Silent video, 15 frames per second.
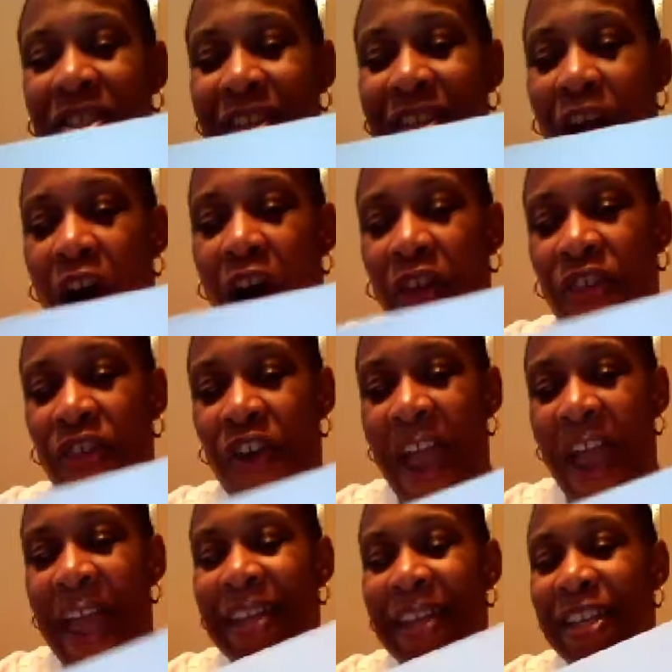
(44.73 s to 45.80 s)
author,
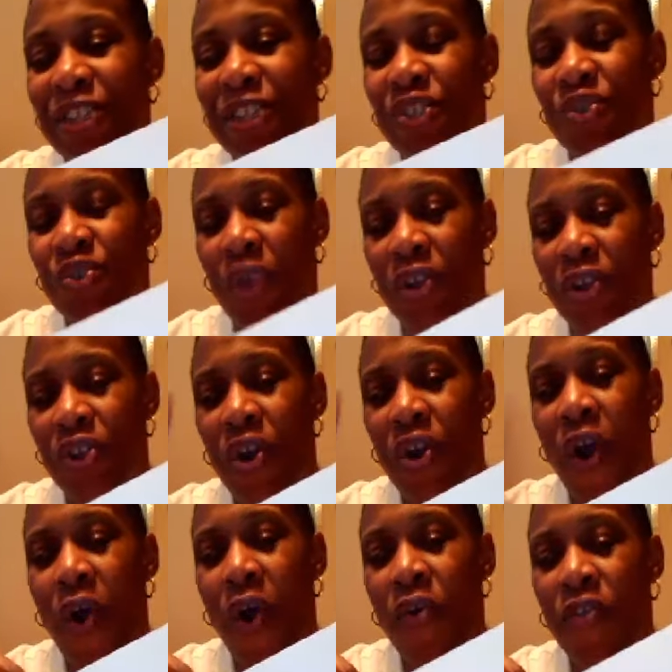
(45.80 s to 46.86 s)
and instructor
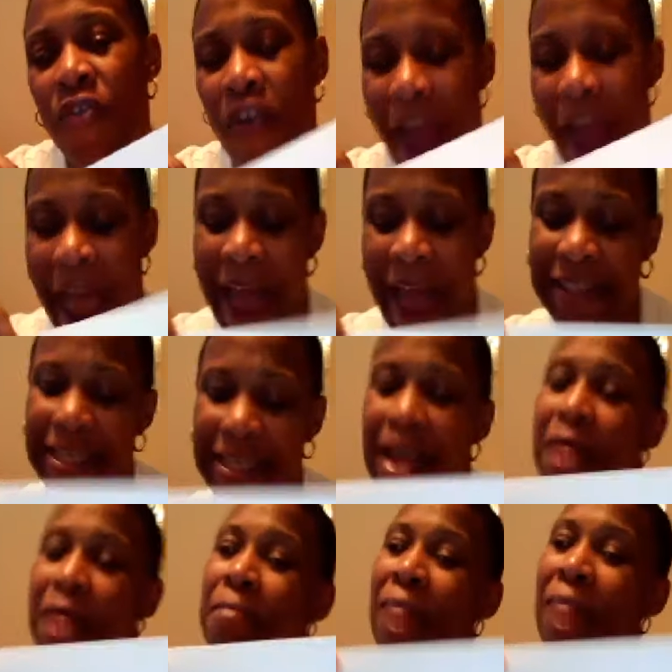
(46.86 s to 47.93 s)
over at
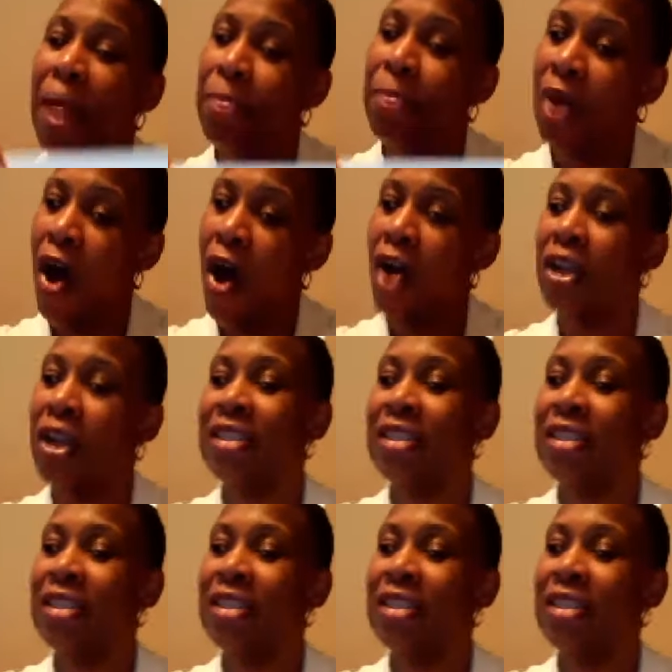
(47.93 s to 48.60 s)
my blog,